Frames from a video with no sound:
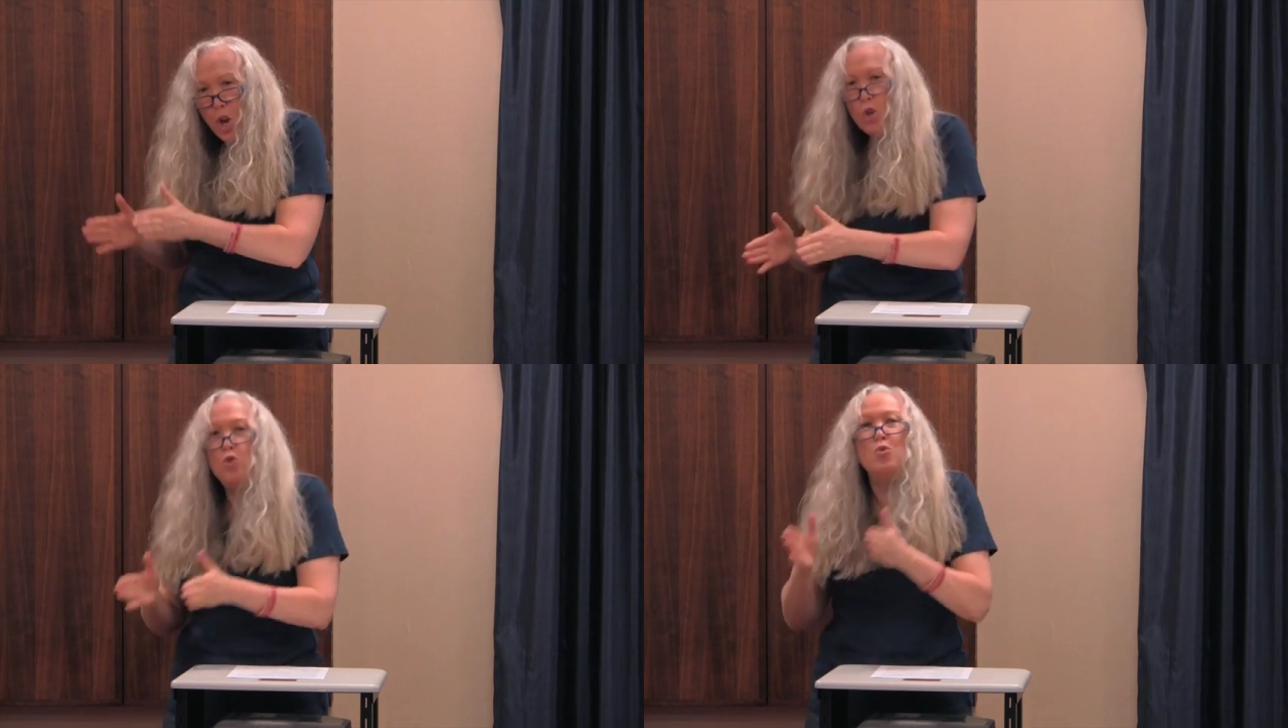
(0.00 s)

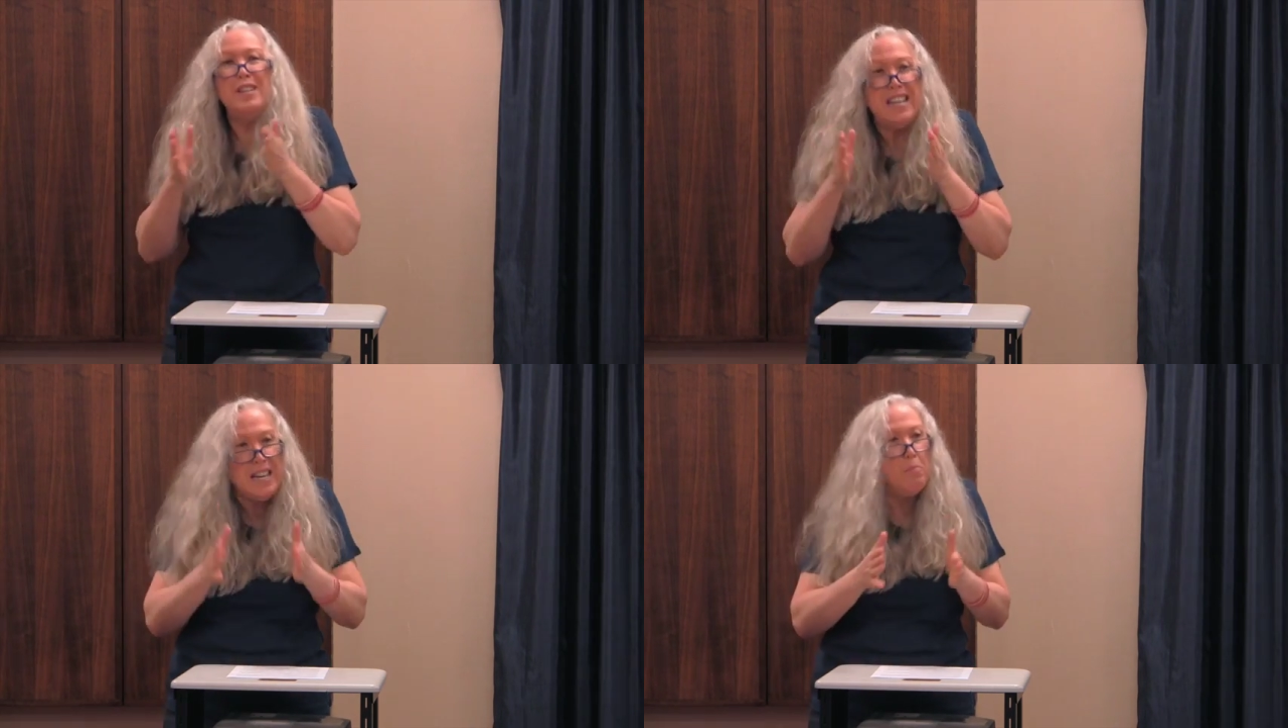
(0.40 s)
You
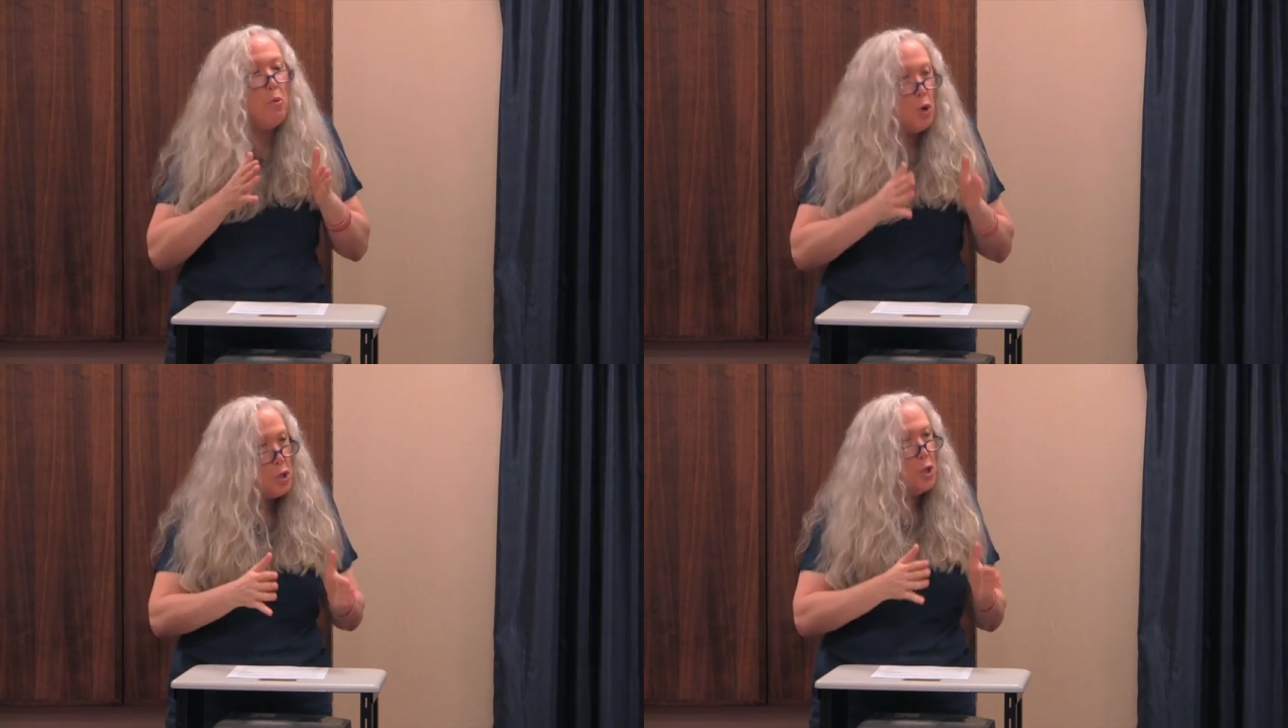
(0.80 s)
need
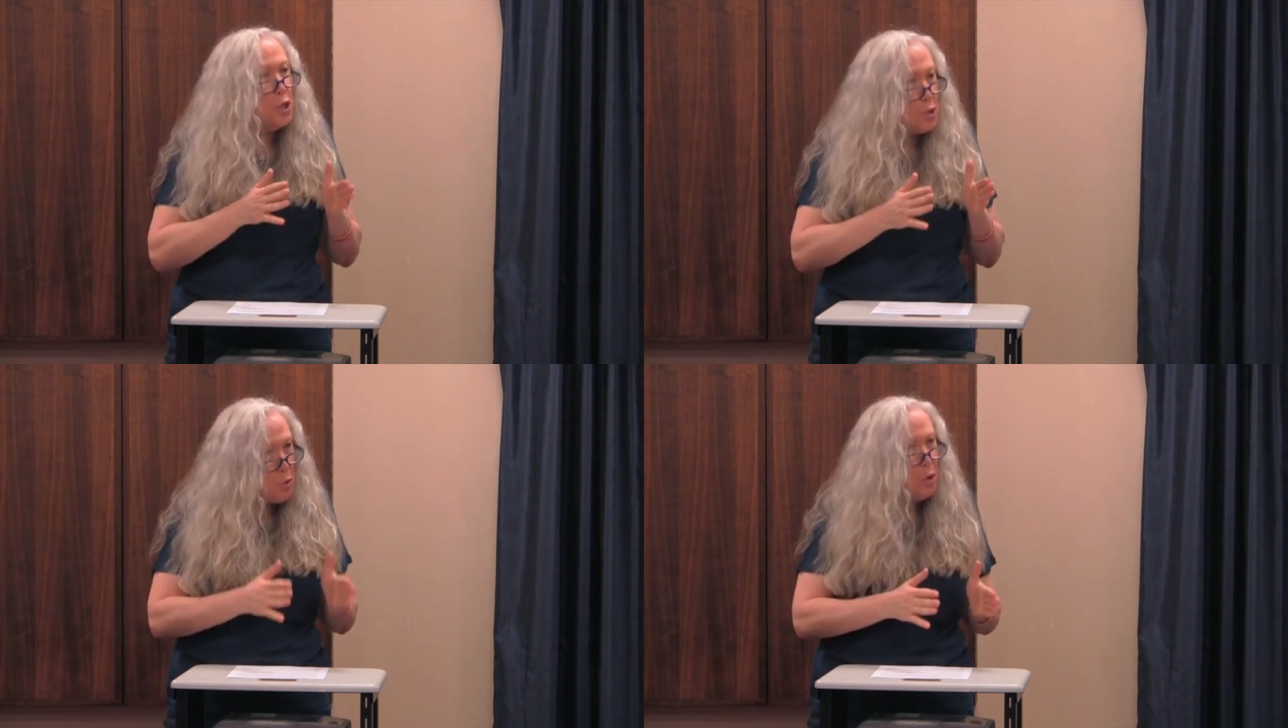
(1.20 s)
portion
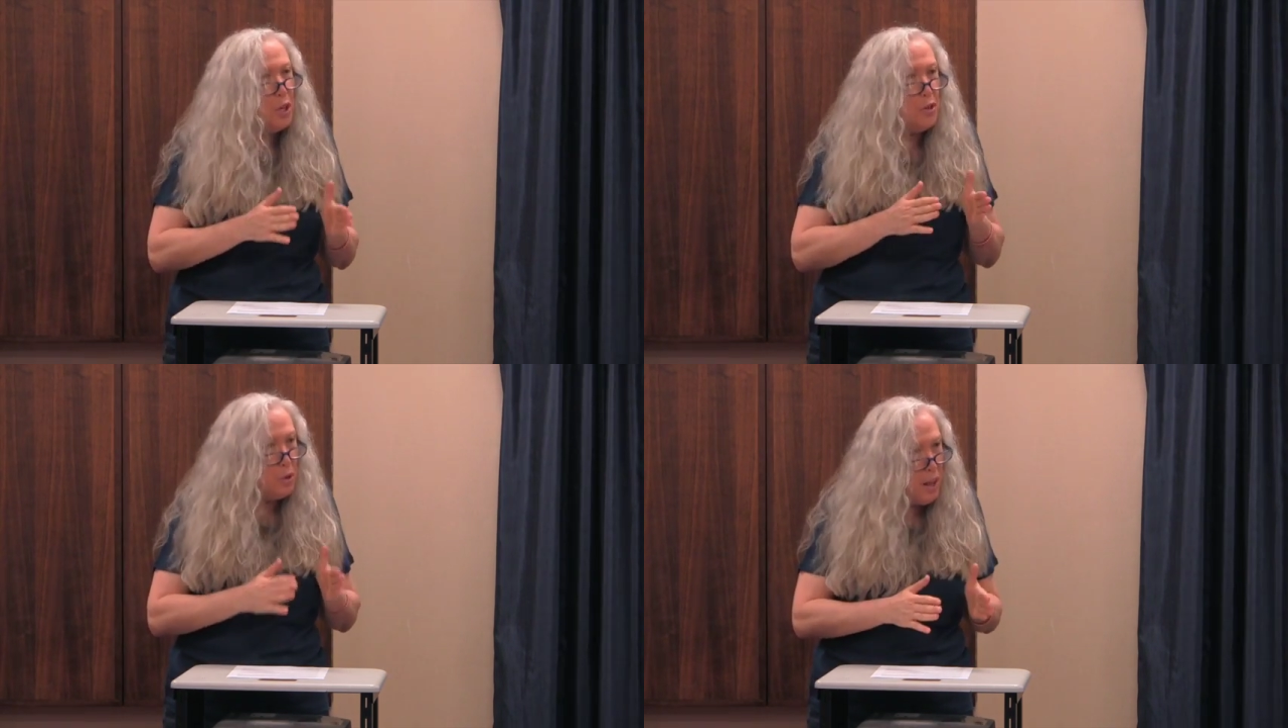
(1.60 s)
control
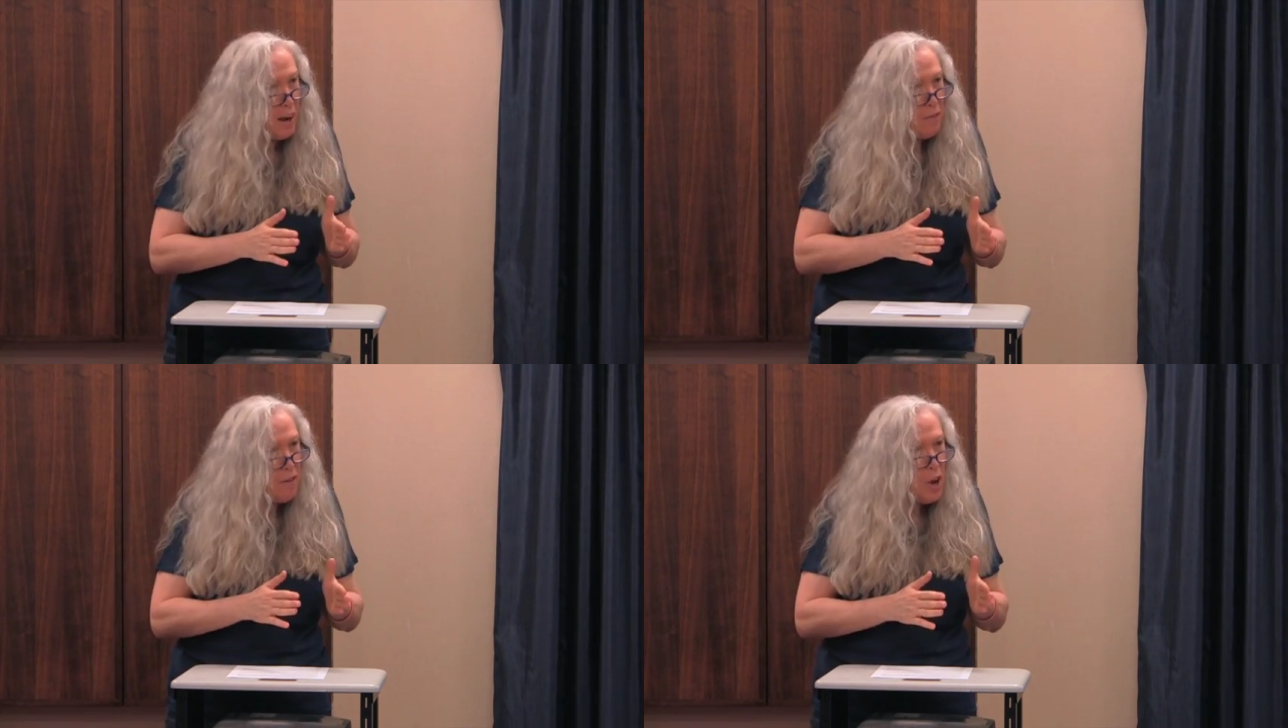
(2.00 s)
in your
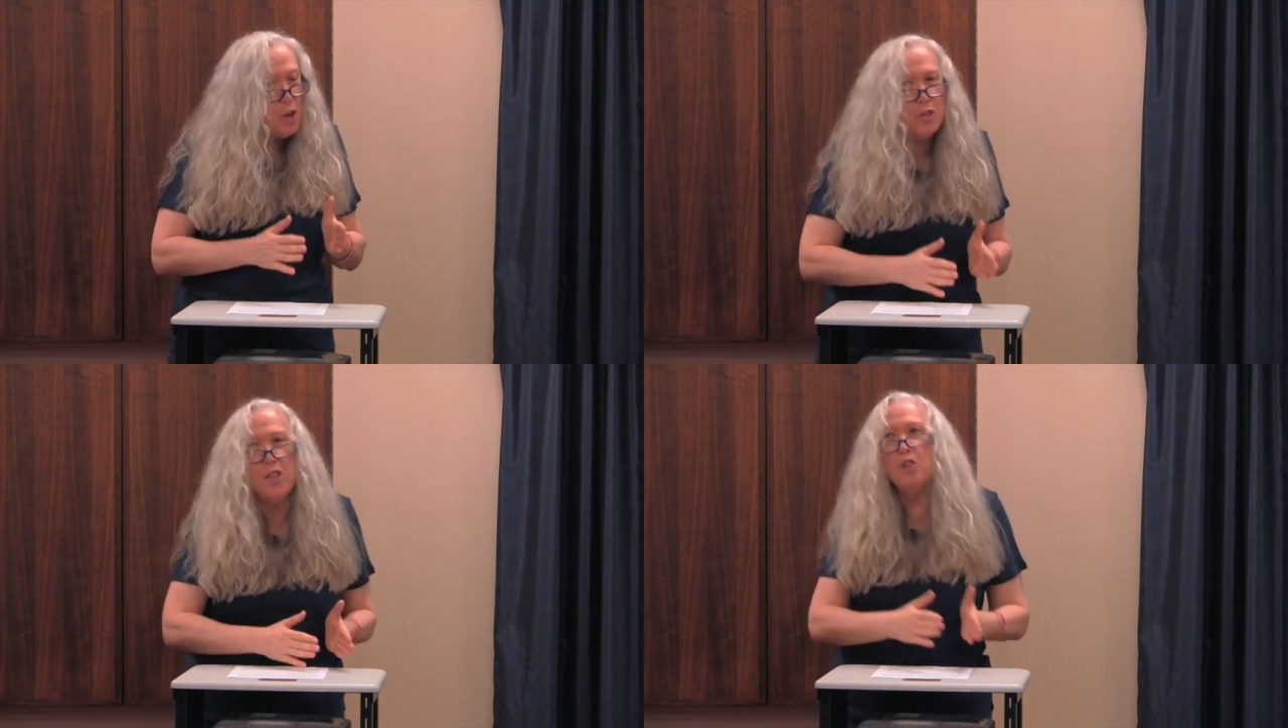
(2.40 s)
life
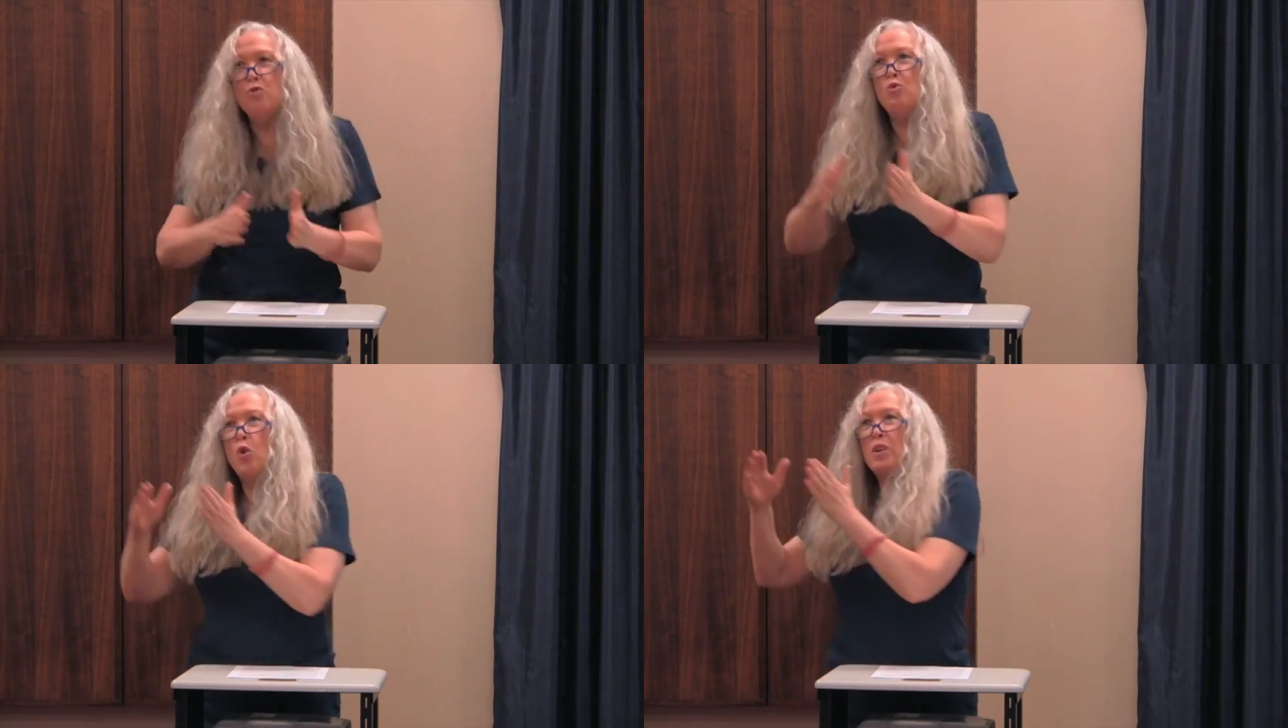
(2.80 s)
so that
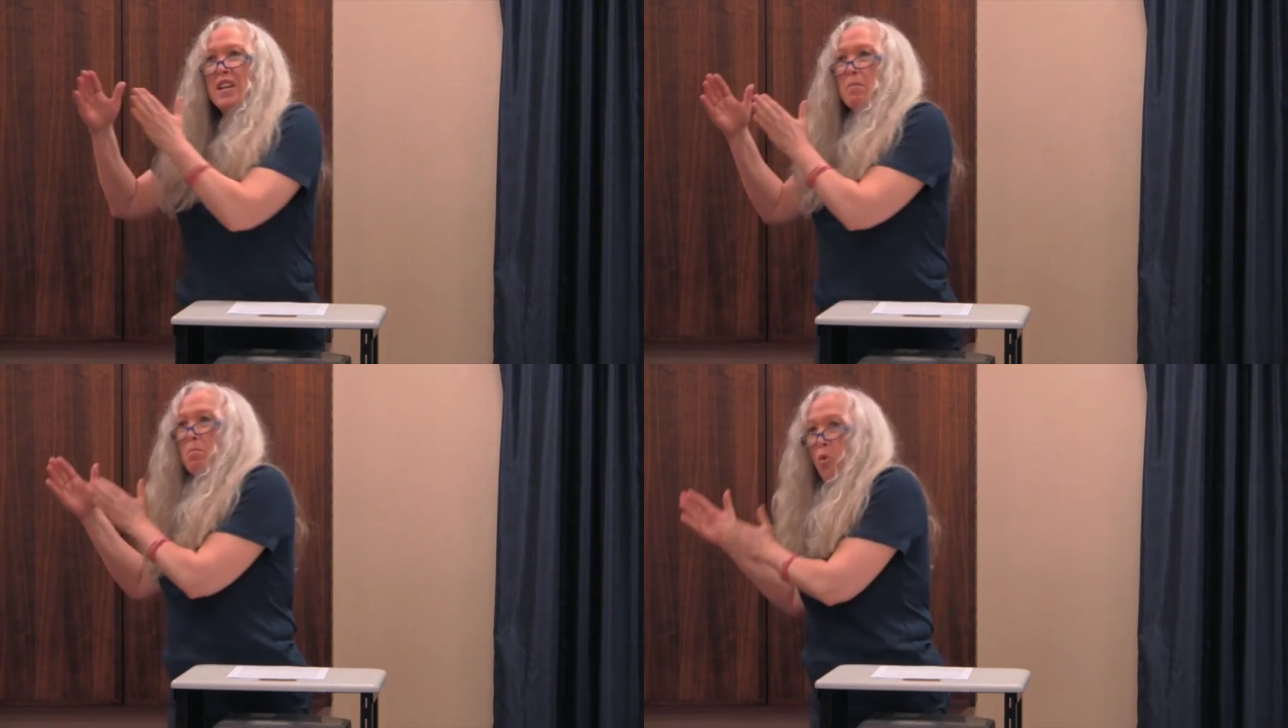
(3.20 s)
you don't
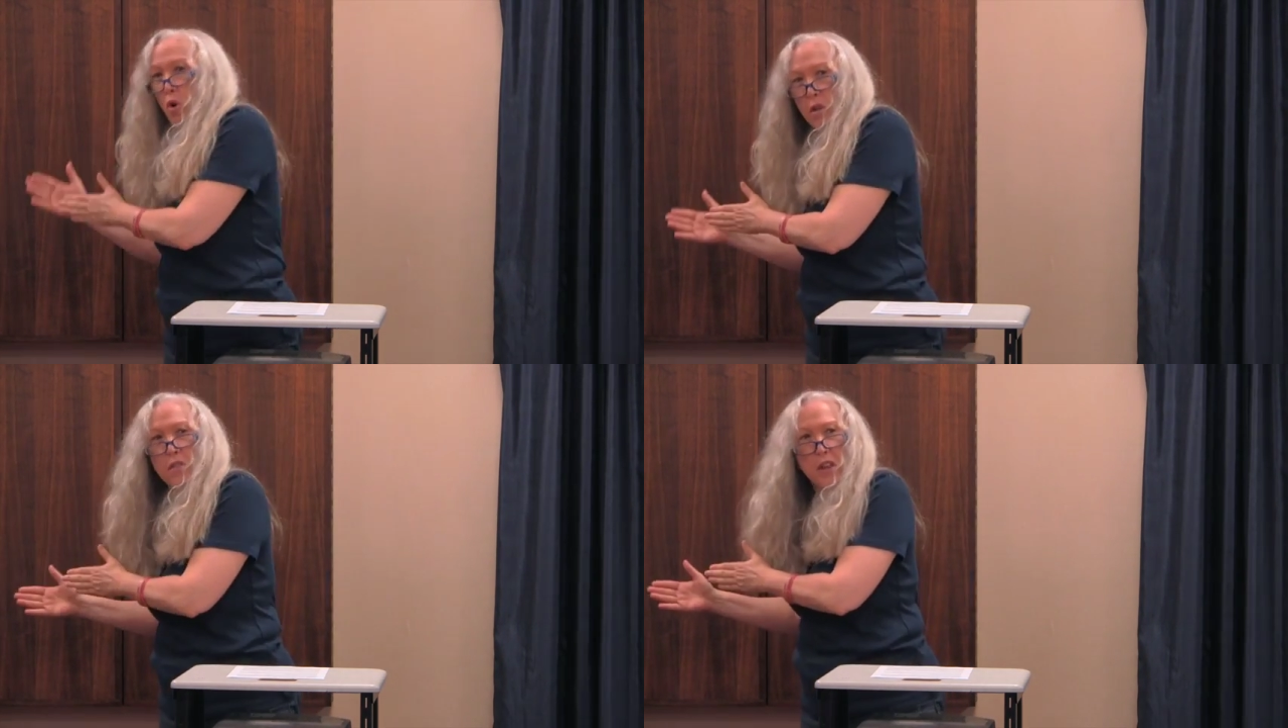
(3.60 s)
eat
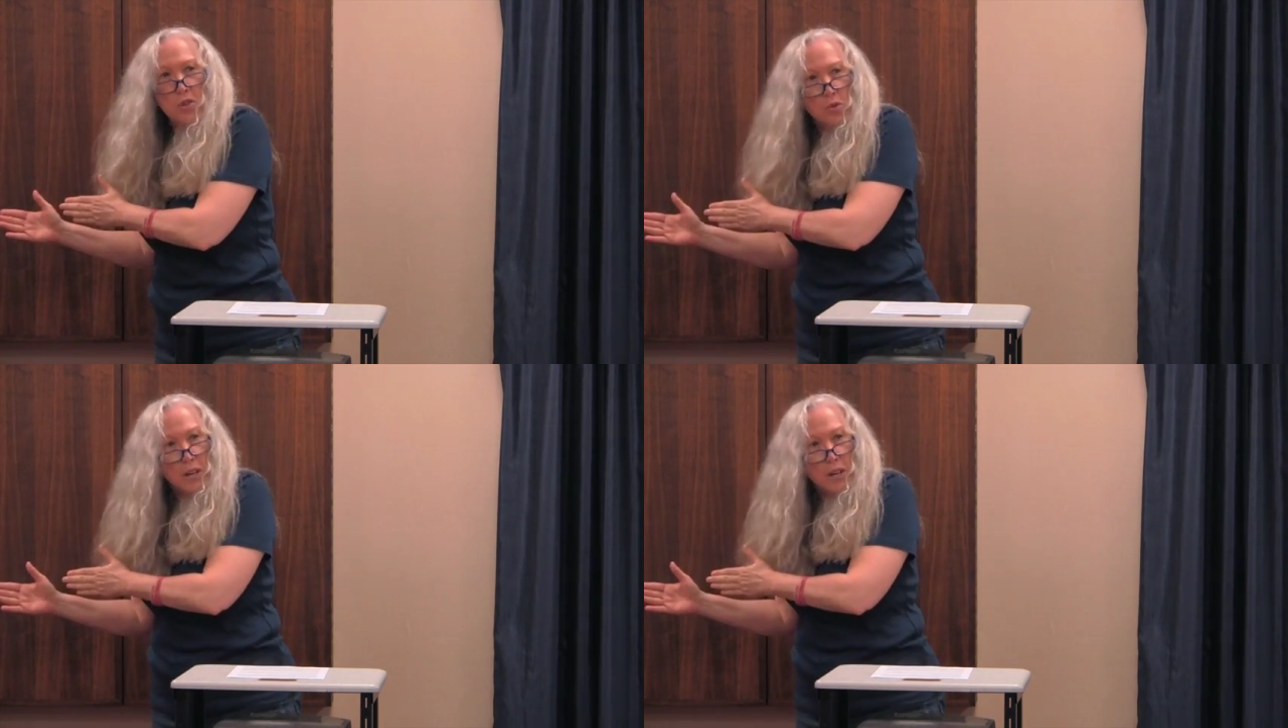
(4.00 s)
more than you